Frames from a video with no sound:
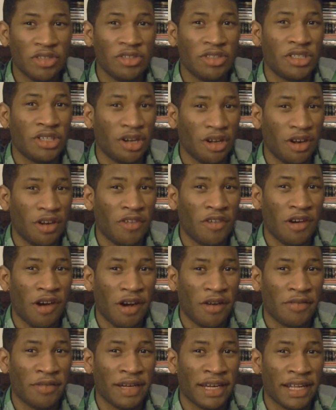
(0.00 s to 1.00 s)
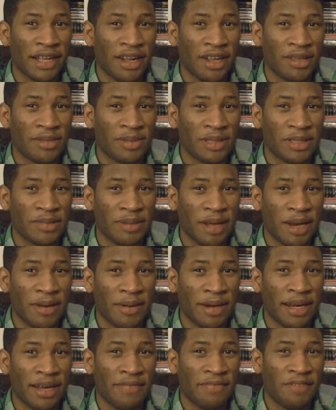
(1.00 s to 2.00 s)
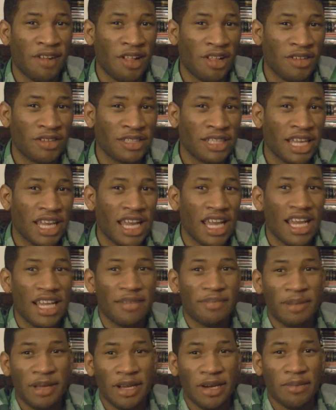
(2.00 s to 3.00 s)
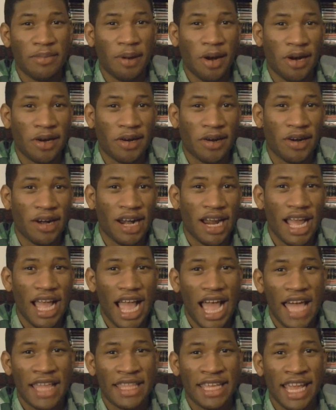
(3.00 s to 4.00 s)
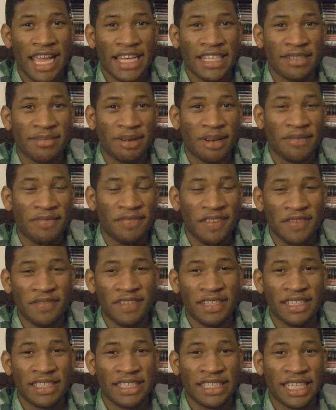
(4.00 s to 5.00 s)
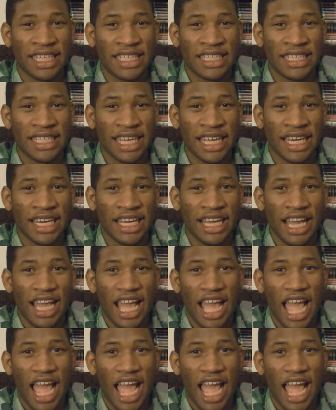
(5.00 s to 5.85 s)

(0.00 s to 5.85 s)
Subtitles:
you who aren't reading Ultimate Spider-Man, it follows Peter Parker at the age of about 15, 16.